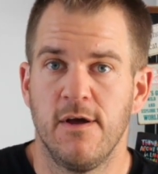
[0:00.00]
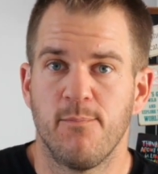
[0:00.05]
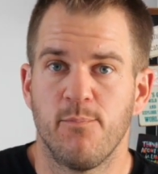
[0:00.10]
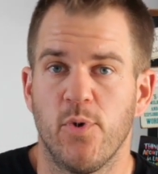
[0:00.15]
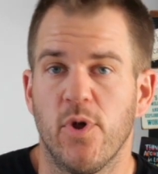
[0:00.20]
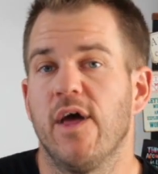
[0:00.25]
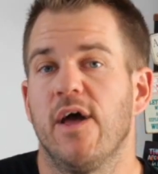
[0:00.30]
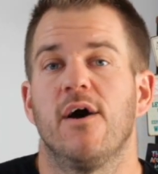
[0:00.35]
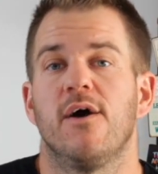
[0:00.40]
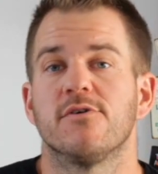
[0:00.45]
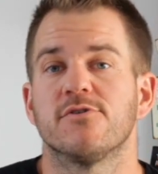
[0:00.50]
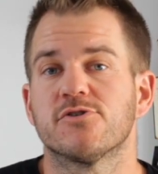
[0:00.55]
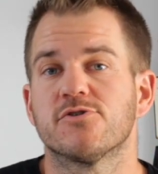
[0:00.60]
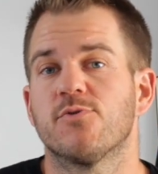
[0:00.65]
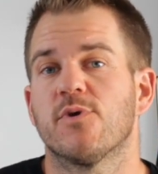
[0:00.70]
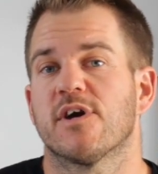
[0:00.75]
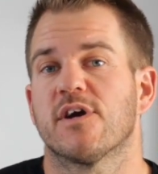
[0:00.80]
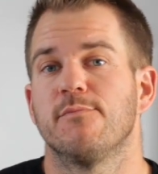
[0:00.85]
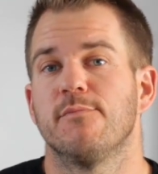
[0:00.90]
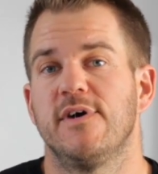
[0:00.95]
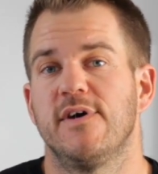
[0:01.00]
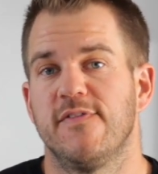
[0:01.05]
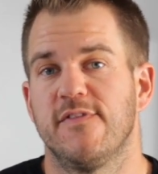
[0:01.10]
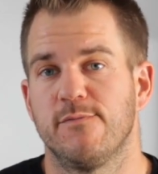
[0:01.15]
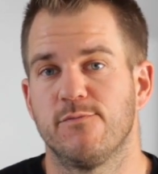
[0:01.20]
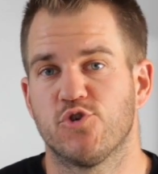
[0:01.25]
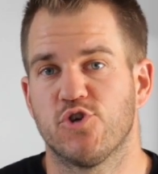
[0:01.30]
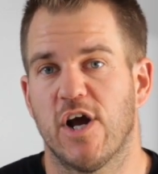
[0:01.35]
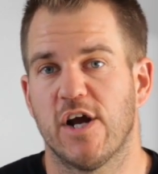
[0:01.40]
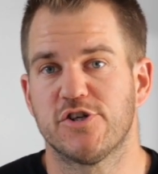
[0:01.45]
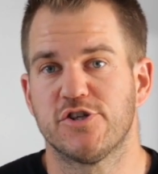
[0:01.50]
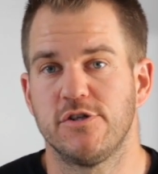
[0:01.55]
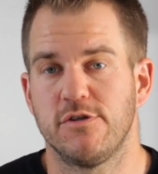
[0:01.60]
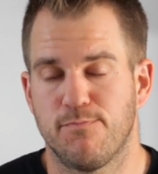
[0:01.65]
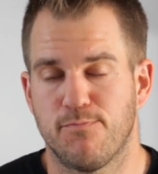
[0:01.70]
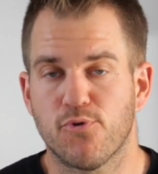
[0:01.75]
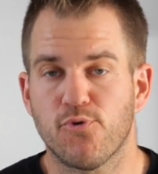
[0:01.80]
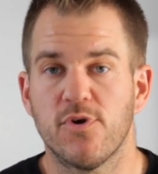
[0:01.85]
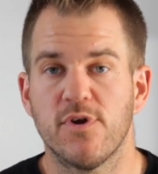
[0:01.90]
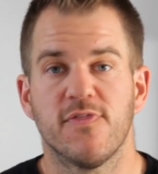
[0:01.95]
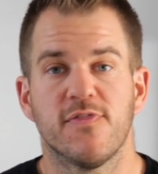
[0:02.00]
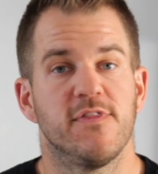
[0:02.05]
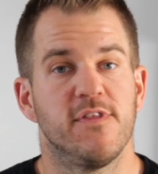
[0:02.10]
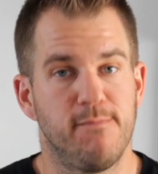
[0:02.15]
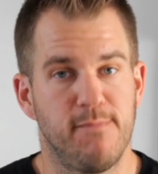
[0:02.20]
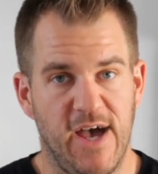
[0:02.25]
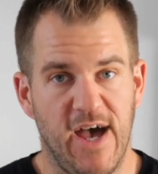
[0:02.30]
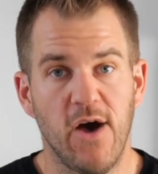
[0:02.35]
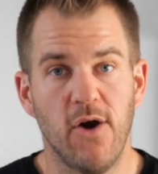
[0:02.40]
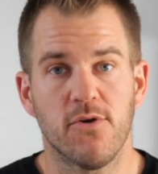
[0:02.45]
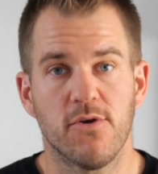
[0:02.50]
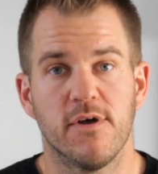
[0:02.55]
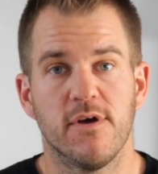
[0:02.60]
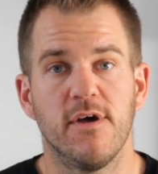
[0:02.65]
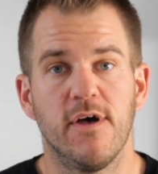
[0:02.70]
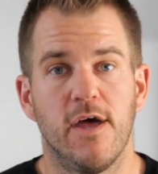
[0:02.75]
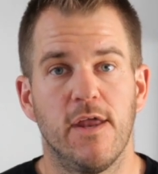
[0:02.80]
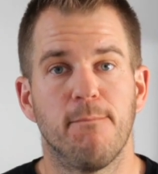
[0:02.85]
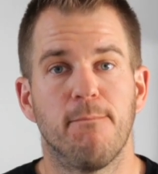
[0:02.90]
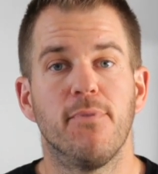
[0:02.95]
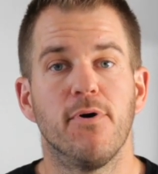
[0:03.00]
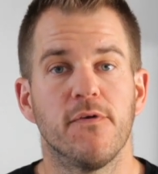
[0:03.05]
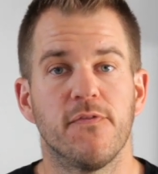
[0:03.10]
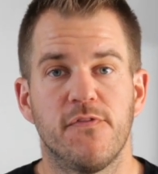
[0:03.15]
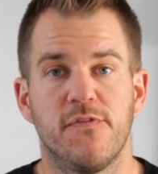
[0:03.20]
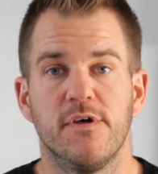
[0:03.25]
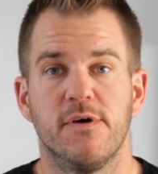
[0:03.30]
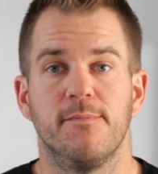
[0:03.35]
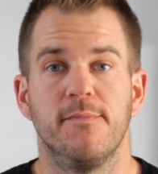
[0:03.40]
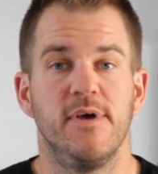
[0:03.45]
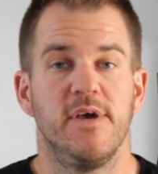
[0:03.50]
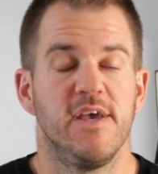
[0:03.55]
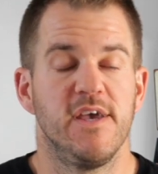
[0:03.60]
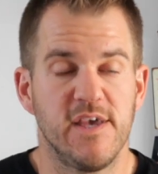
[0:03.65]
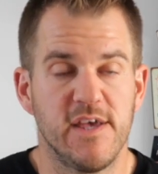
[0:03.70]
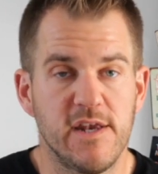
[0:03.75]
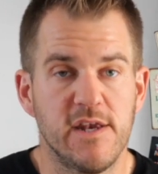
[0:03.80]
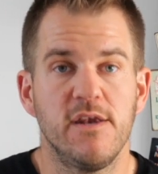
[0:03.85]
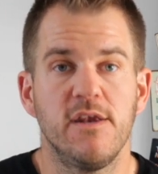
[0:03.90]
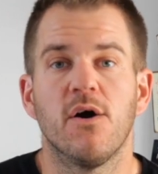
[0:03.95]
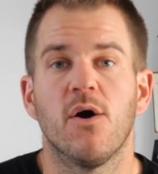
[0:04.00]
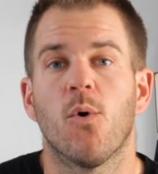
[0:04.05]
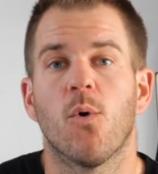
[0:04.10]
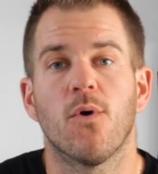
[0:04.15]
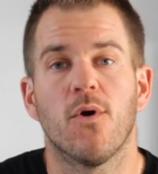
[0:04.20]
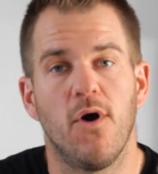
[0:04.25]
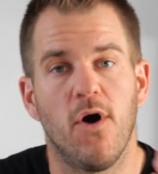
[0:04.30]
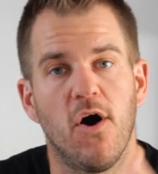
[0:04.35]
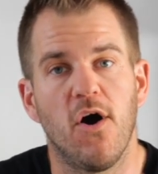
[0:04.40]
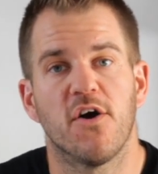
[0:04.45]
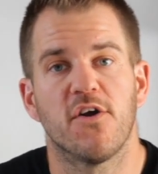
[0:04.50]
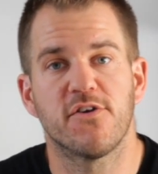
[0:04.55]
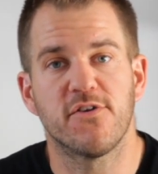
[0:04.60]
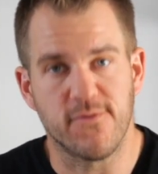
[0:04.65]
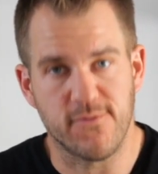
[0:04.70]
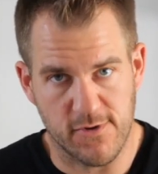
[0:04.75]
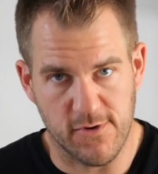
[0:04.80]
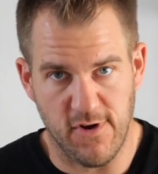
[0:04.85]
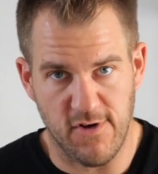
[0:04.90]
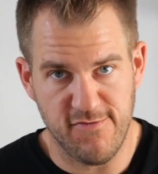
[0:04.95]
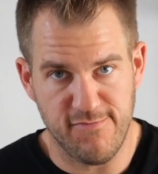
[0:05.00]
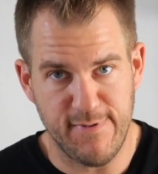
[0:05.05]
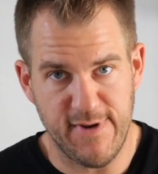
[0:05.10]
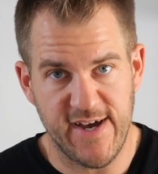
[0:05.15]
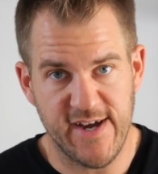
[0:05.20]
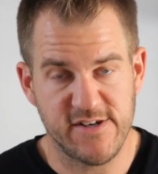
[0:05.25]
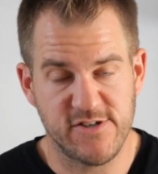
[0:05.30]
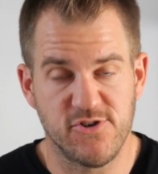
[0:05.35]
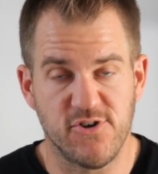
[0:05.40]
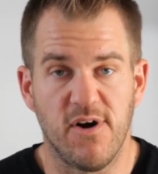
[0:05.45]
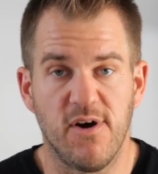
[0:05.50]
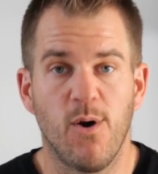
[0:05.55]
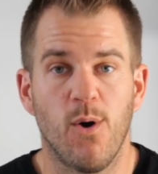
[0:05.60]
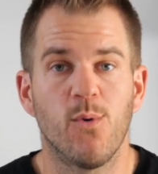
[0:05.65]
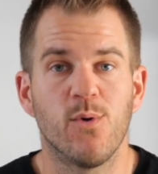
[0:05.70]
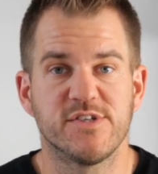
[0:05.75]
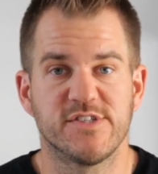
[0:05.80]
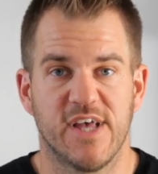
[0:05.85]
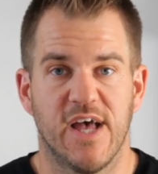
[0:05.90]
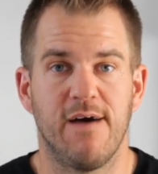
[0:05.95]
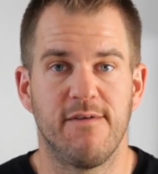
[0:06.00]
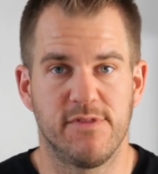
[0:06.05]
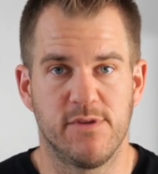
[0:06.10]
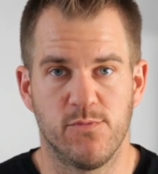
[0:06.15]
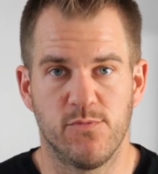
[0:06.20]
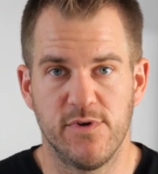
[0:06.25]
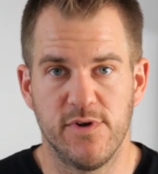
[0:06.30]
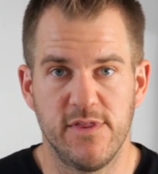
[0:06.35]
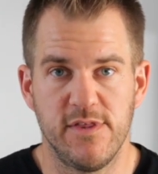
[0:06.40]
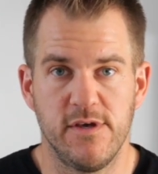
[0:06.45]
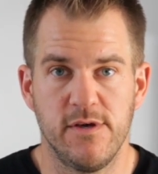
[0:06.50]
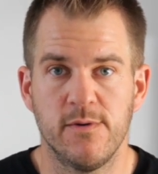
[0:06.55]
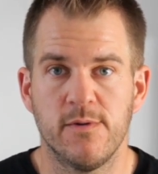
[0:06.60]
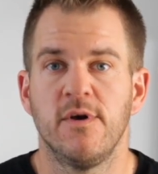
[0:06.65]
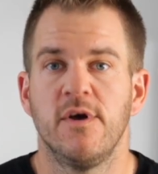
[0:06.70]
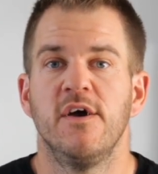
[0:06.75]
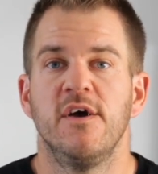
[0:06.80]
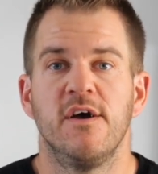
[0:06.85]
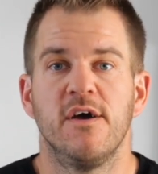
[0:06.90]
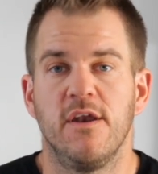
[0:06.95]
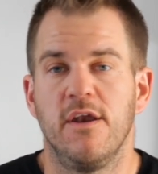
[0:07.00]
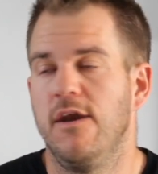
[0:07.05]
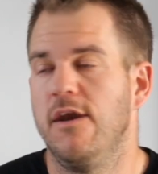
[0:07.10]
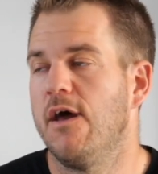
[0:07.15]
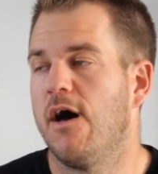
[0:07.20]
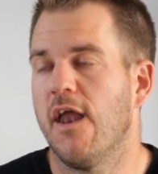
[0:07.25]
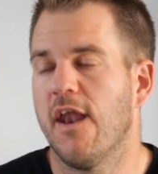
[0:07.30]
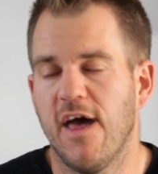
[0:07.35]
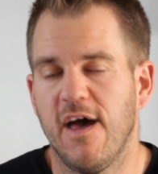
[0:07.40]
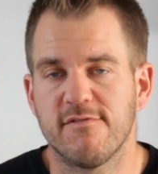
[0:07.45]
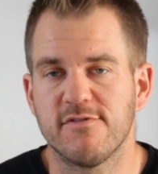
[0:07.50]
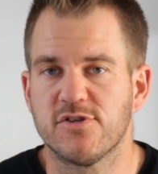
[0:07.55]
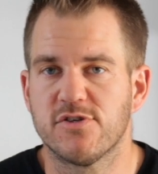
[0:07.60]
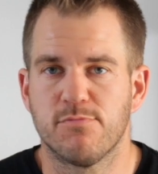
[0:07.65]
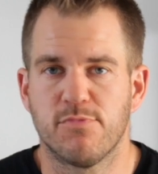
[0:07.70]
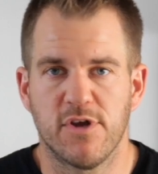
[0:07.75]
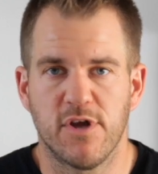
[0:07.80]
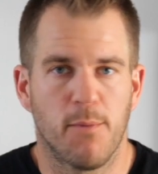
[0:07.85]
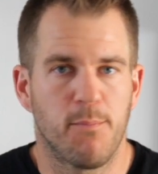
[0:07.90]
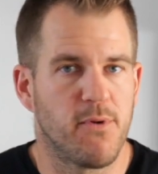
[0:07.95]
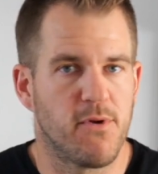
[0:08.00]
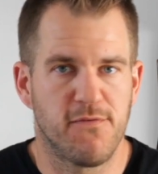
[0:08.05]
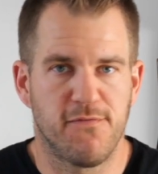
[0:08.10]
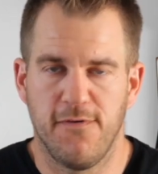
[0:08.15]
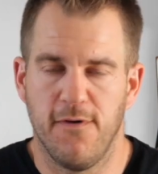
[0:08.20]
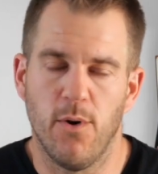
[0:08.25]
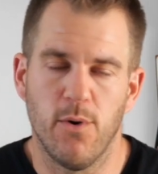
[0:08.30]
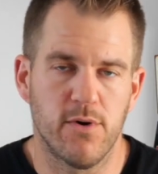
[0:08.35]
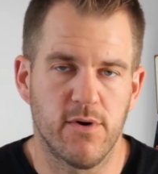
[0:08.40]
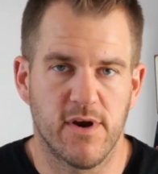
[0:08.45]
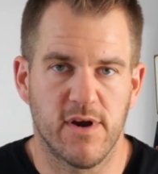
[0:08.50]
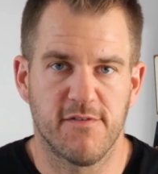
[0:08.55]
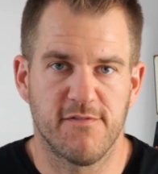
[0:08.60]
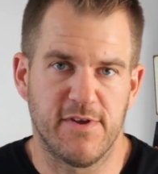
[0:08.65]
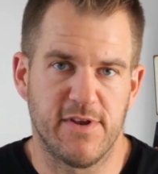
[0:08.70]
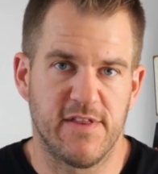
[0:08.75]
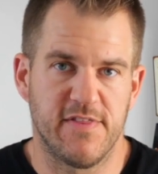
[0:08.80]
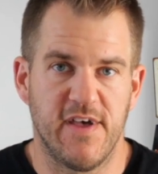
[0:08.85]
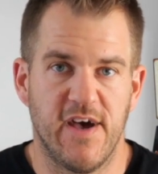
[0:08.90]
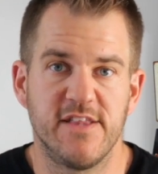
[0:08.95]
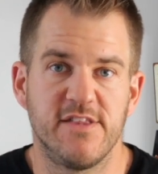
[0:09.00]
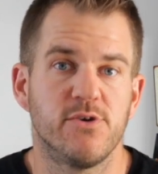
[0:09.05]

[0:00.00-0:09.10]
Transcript: but I also recommend them to actually print them out and put them in or on your golf bag to always have them with you, not having to bring up your phone or anything like that.